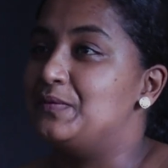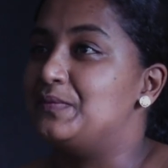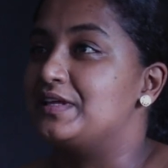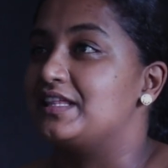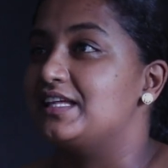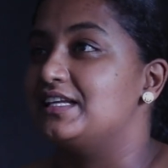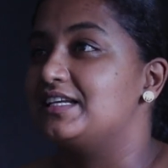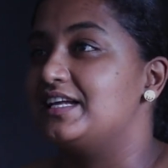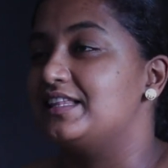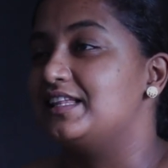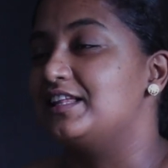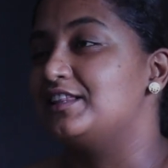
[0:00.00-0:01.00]
But then I
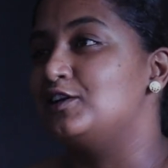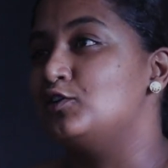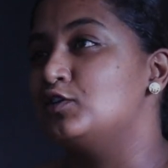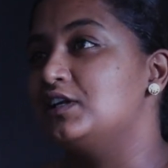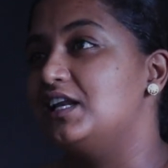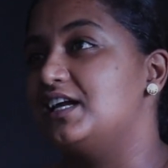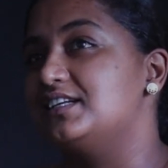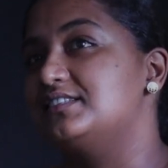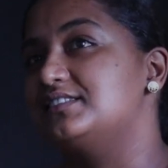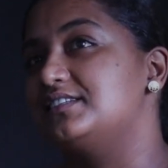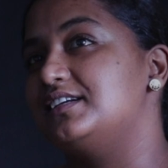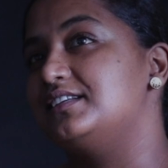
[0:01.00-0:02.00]
think the long
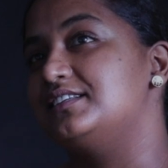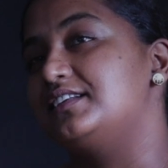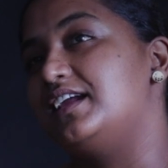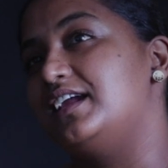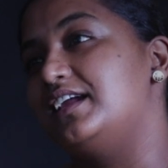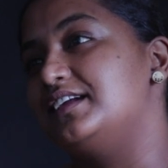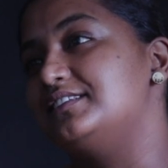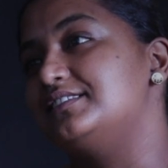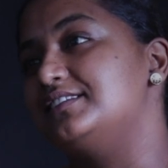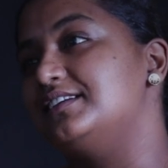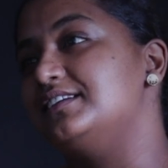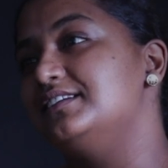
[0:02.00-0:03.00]
lines in
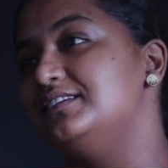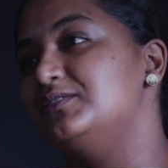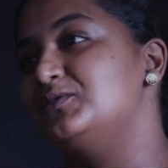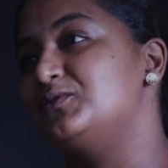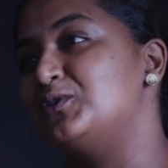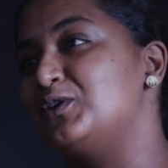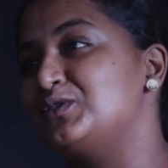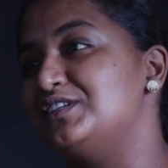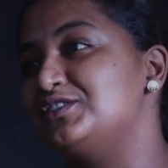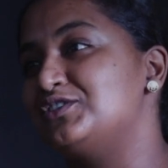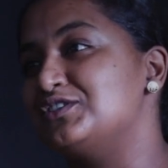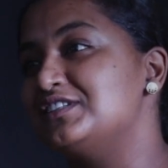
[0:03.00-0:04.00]
KND for
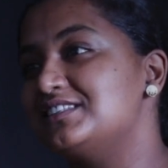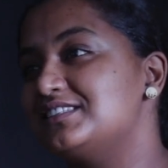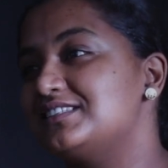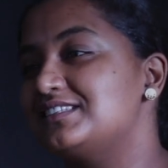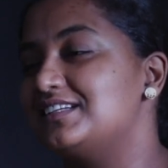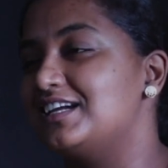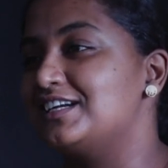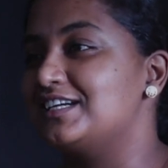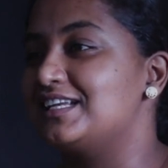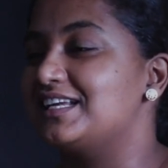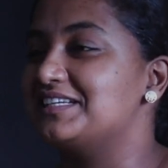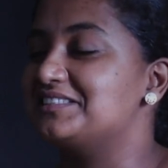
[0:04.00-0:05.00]
auditions, I
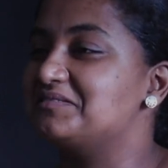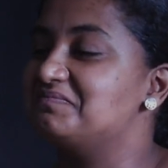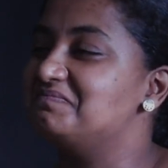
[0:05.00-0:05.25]
realized,